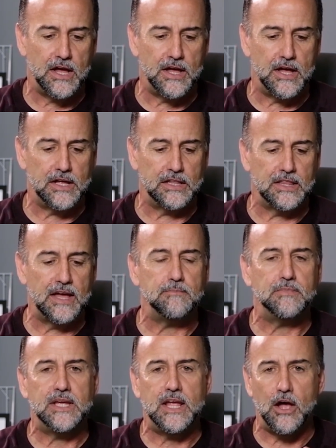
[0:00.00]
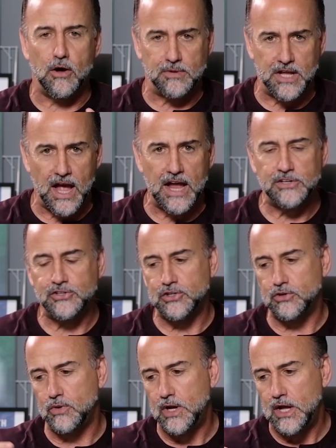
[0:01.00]
uh, let me help guide
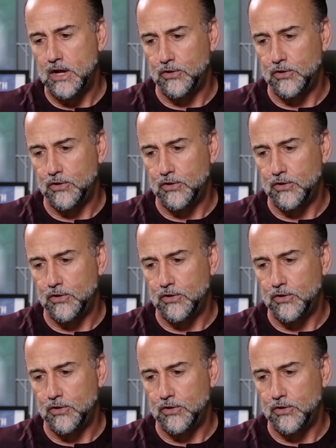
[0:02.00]
you